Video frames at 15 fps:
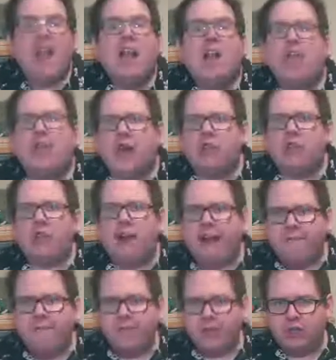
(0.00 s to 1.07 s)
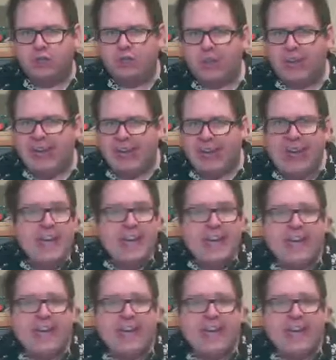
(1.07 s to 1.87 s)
The referee